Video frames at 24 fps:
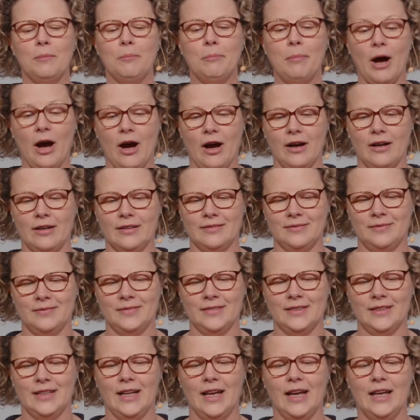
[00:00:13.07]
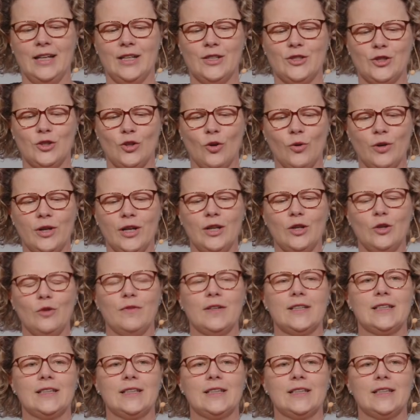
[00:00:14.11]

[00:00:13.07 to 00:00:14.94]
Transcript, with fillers: Mbah, a historian of